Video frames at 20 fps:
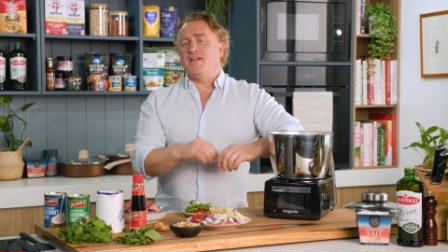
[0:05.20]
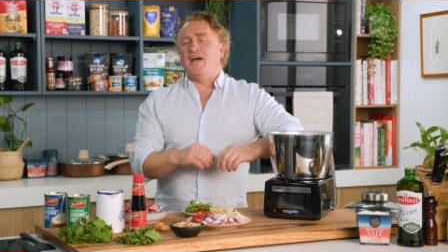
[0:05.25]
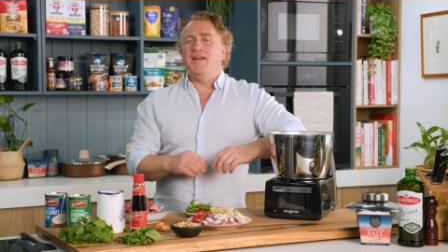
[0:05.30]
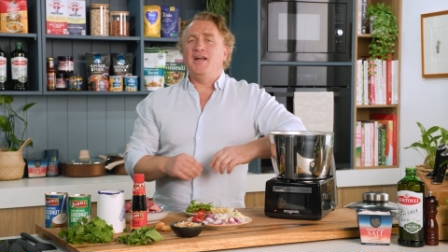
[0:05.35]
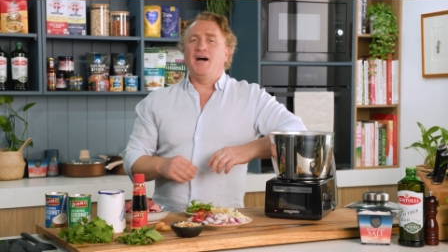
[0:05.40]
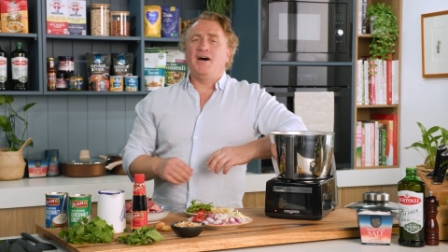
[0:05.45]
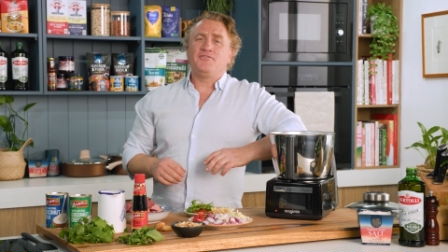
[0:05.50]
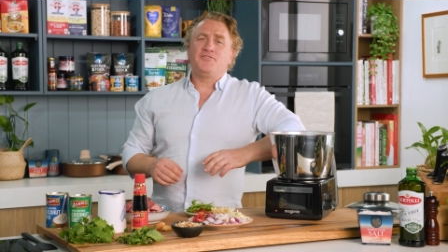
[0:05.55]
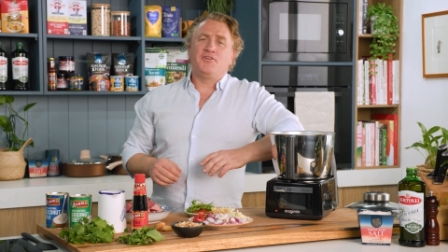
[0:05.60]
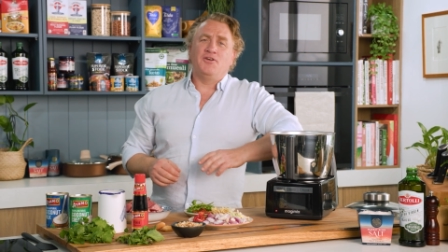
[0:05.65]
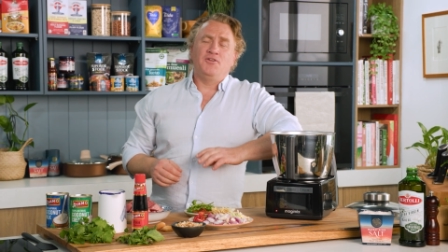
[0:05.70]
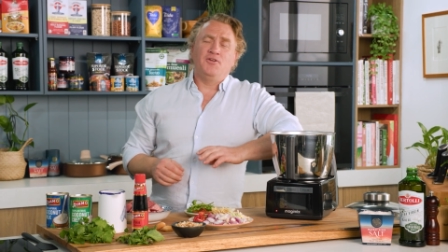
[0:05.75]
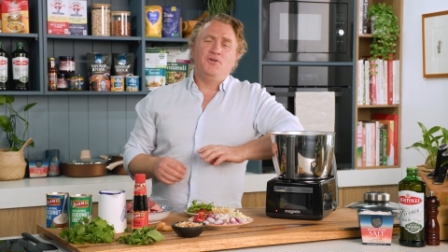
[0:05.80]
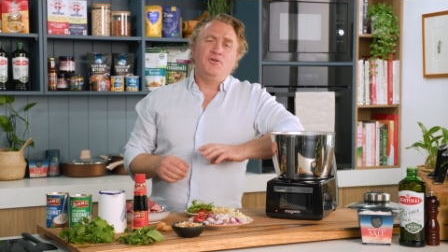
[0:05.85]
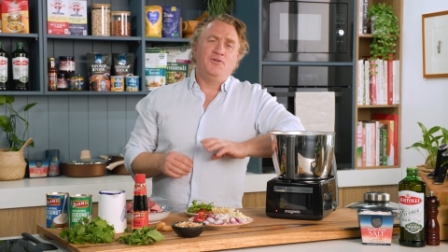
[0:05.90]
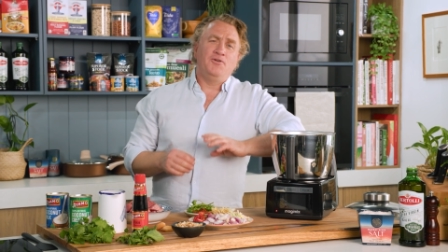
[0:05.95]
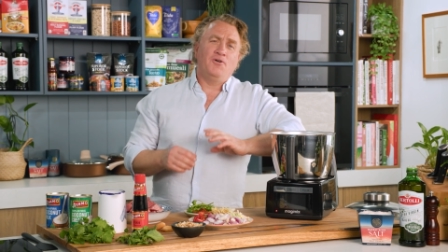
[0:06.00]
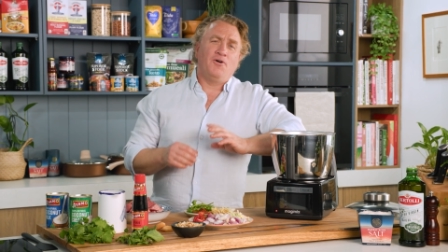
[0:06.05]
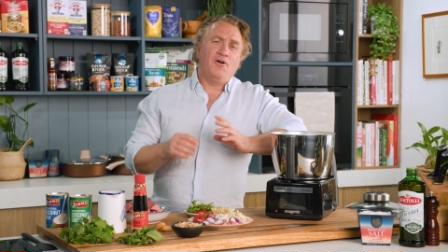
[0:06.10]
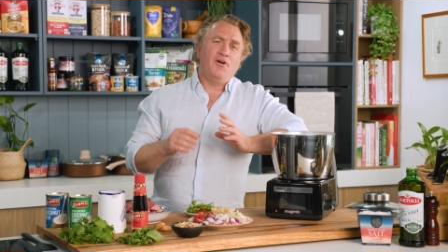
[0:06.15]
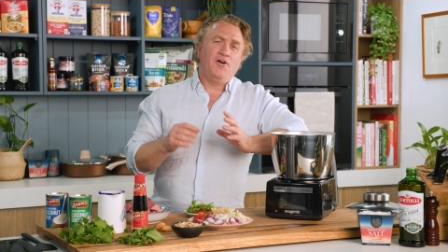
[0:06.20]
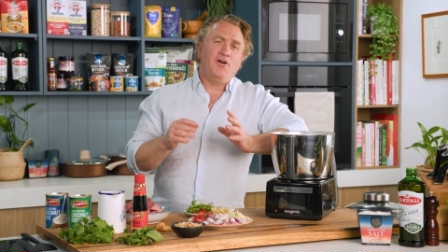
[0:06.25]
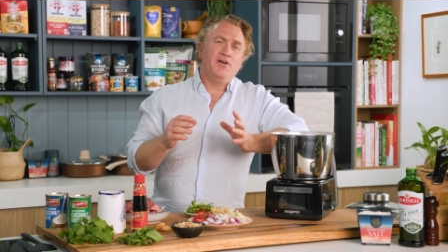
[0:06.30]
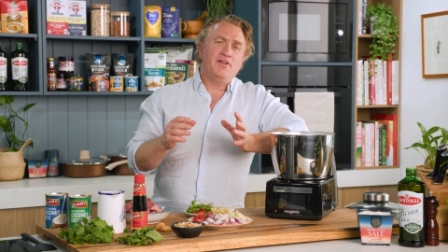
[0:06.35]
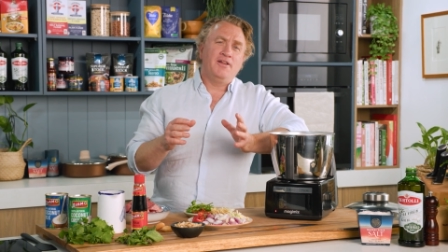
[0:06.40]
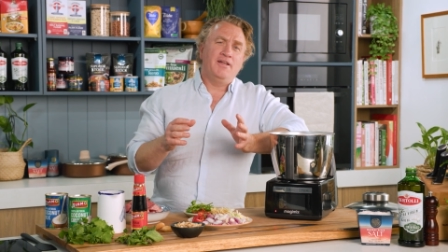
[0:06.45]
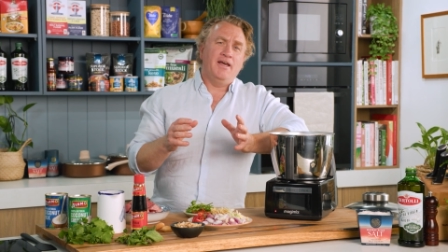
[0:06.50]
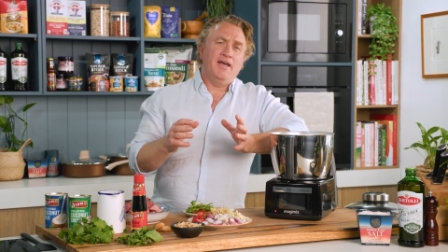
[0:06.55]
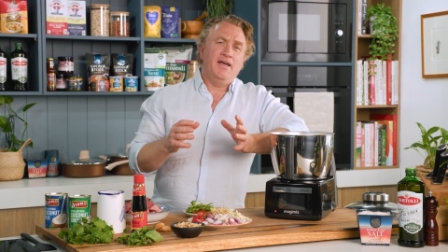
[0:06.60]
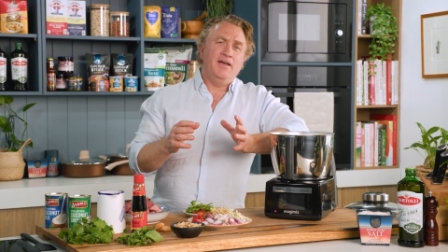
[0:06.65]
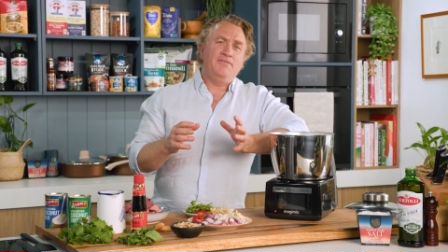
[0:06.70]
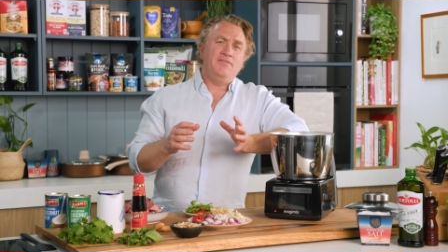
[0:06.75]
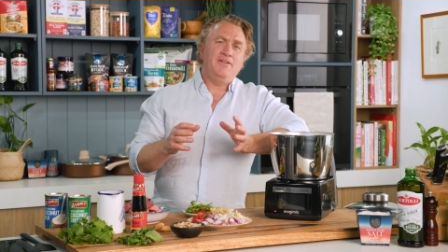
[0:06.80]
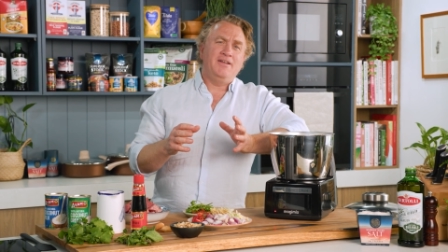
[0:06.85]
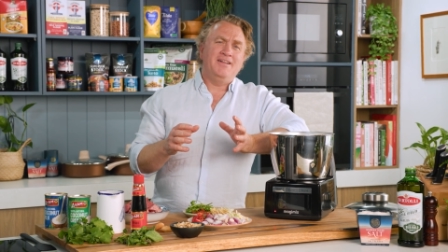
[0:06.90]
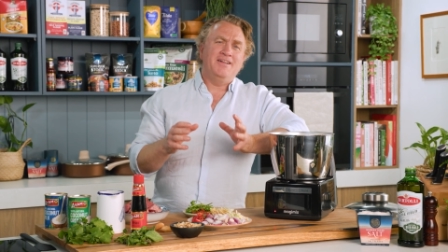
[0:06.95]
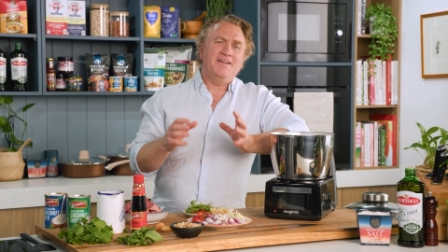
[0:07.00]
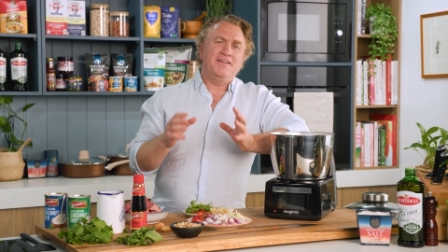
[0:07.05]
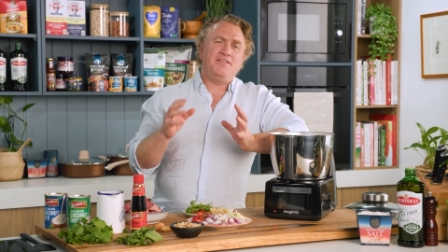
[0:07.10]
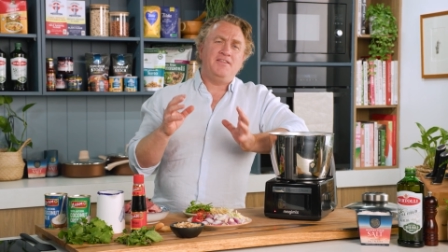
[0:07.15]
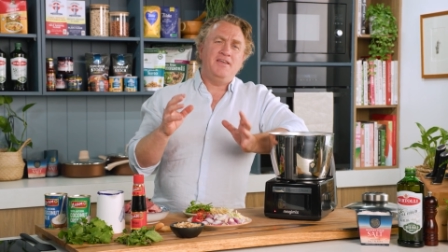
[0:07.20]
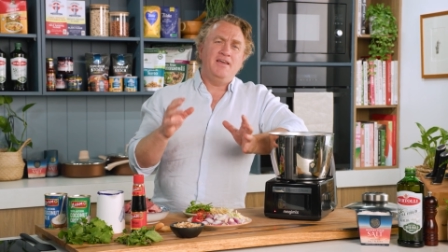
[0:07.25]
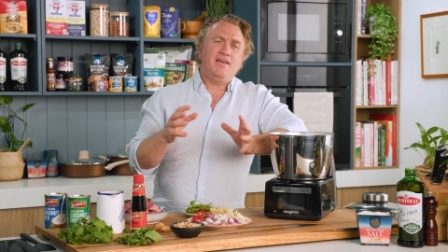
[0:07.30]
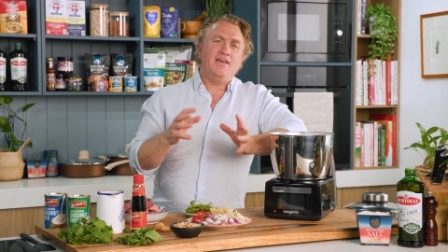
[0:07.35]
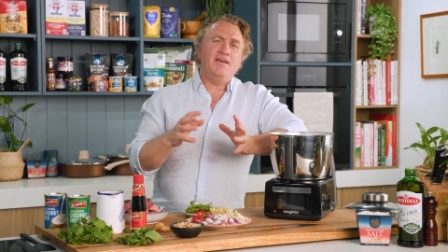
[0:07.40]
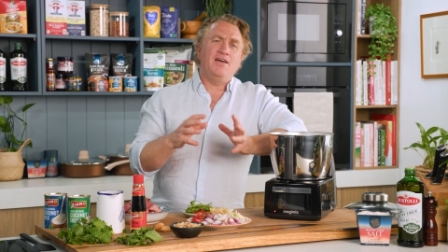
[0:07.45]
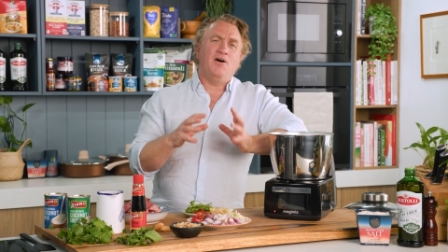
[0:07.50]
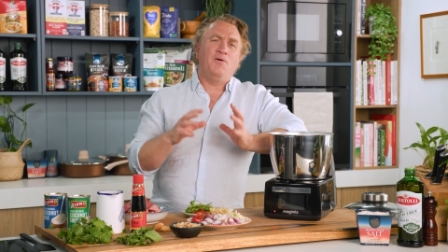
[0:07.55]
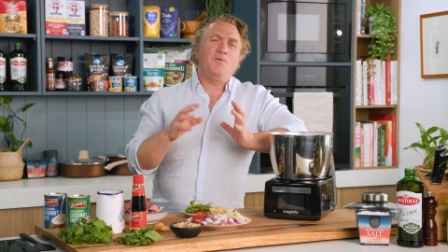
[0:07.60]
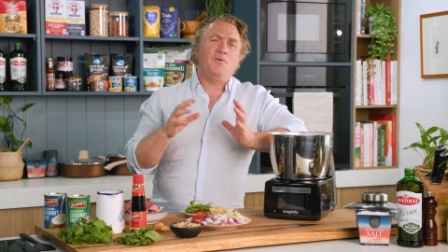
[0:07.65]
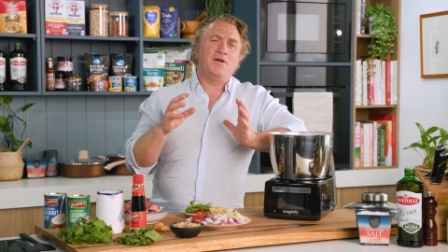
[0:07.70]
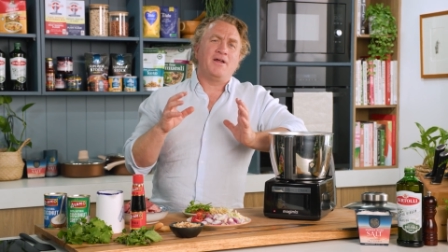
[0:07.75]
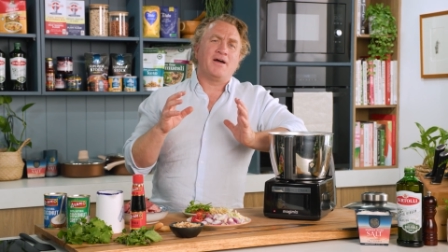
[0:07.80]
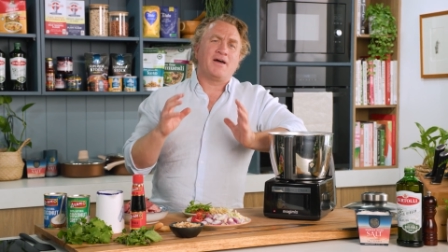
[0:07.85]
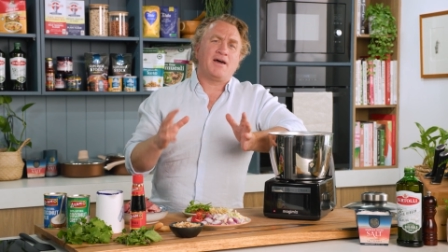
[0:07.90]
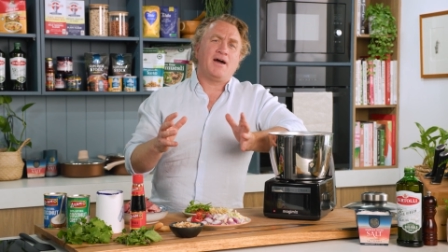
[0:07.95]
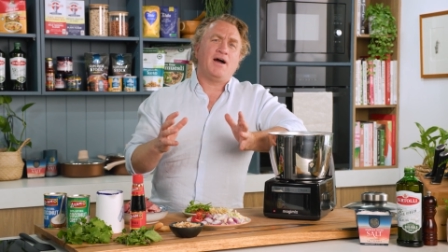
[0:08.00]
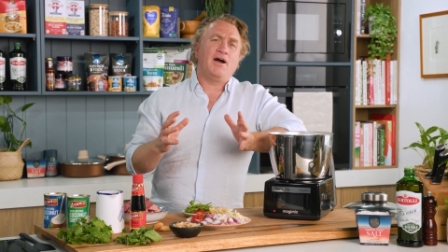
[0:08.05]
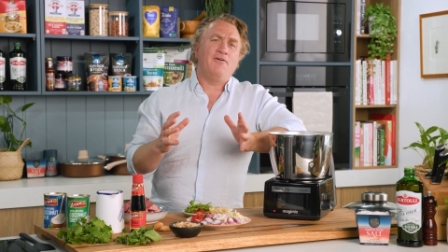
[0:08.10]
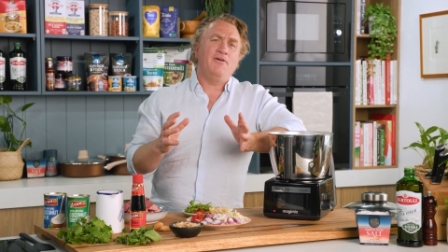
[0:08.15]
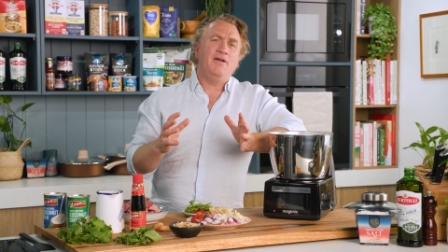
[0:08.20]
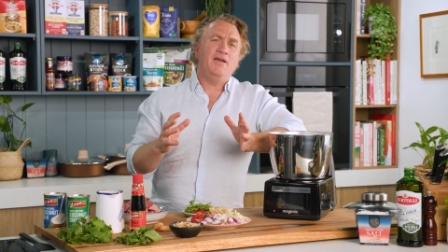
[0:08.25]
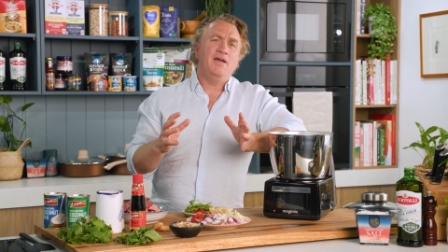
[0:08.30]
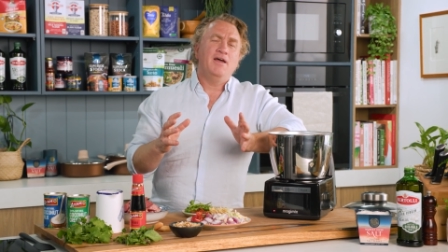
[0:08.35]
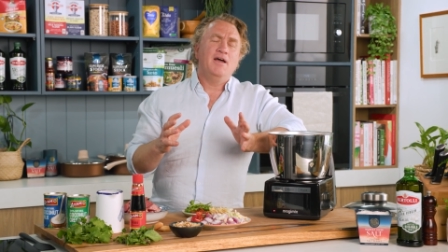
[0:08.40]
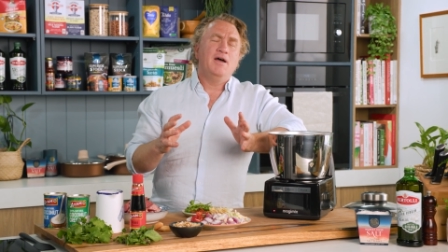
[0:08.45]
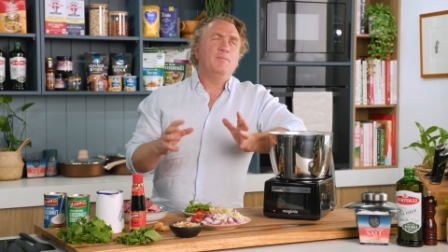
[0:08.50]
late afternoon or early evening, you're thinking, I want a curry,